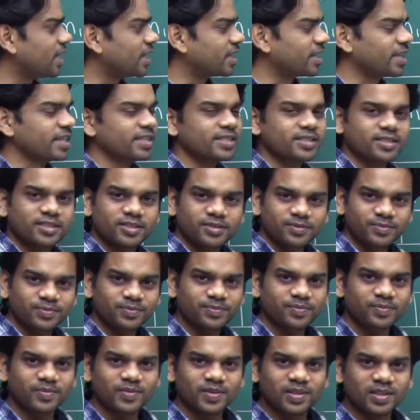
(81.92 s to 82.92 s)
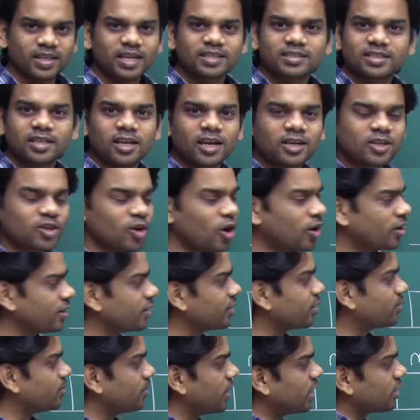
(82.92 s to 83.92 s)
at rest. Let's say let's
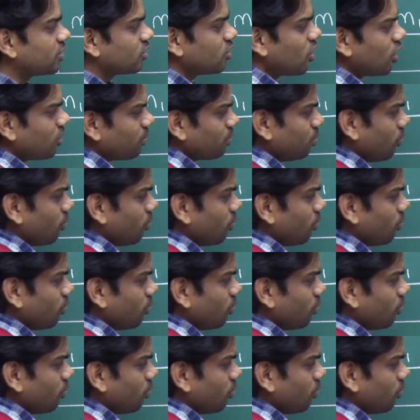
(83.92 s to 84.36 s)
not